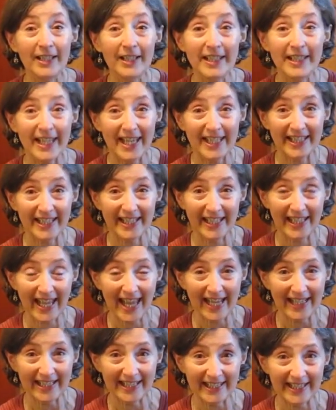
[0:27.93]
Detta
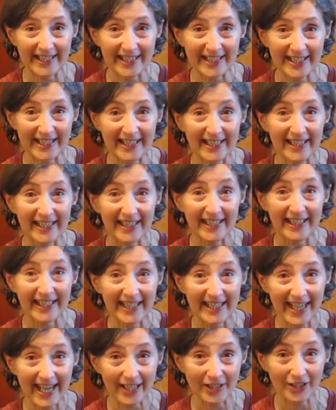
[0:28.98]
Lange's
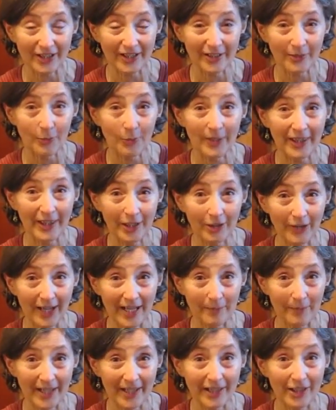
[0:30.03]
connection with the
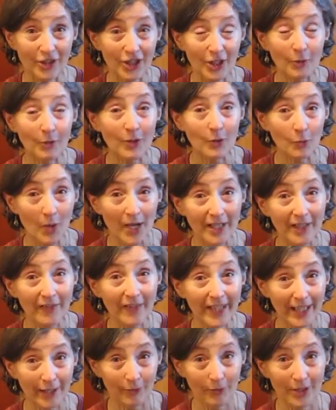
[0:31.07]
grandmothers. She was one of
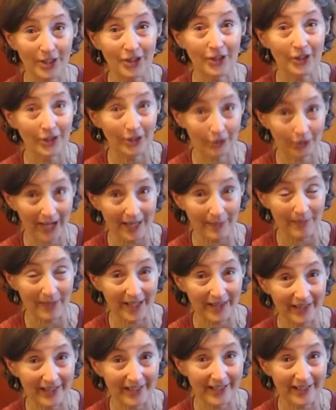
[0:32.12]
the original
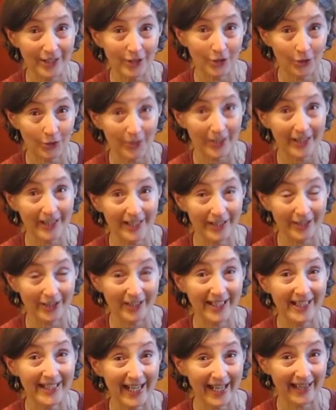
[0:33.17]
grandmothers, and Judith is
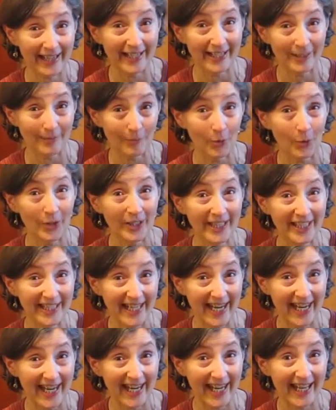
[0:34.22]
going to tell us more
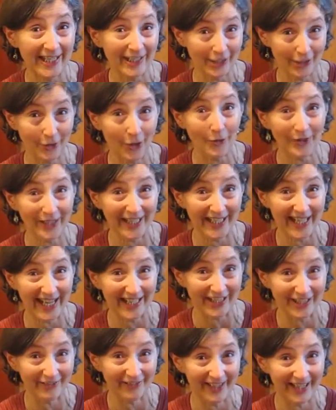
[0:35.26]
today and her own
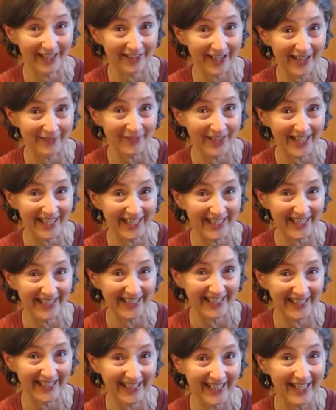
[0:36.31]
connection with the grandmothers.
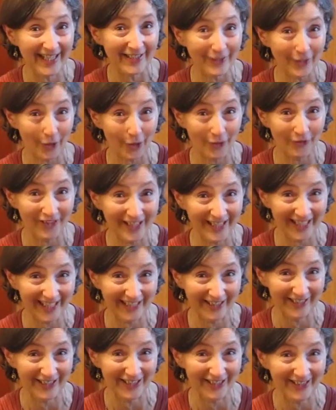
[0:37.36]
So over to
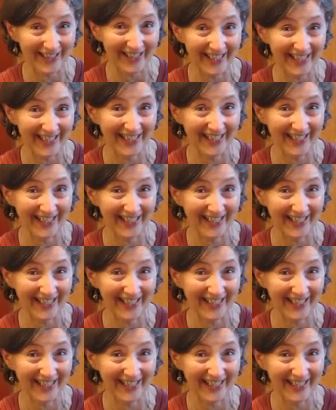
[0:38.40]
you, Judith.